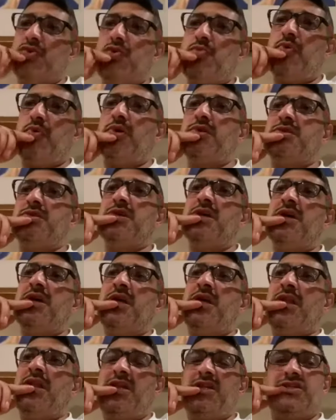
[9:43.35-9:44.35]
It's 2
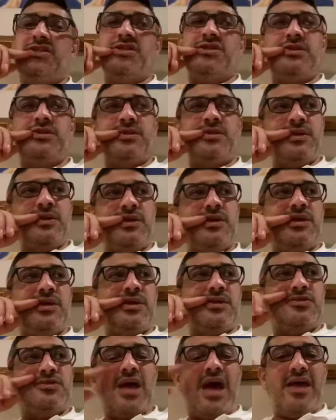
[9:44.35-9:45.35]
points. Listen,
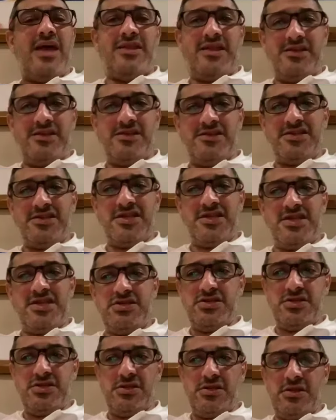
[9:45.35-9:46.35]
at the end of the
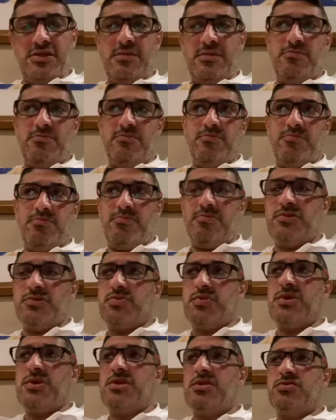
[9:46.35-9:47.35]
season,
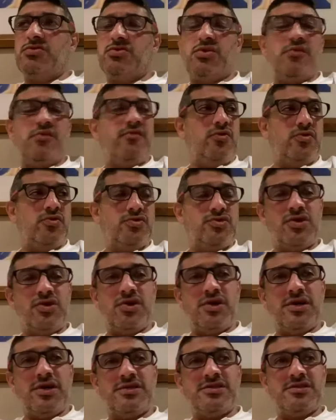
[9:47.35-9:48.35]
between those top 4
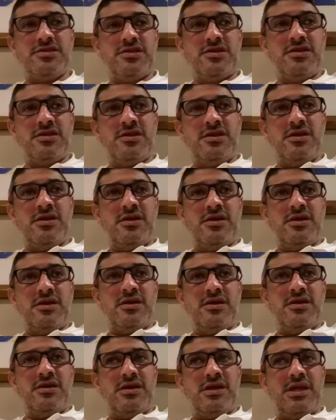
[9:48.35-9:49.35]
sides,
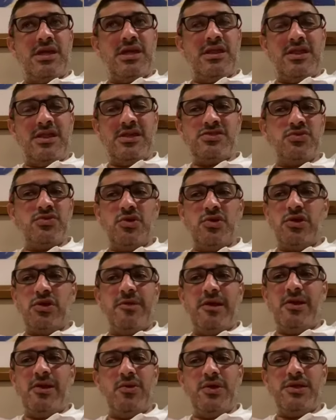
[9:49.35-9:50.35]
there's not going to
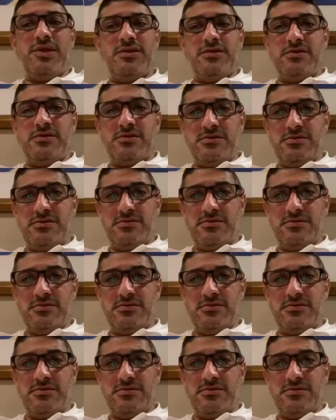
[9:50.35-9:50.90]
be a lot in it.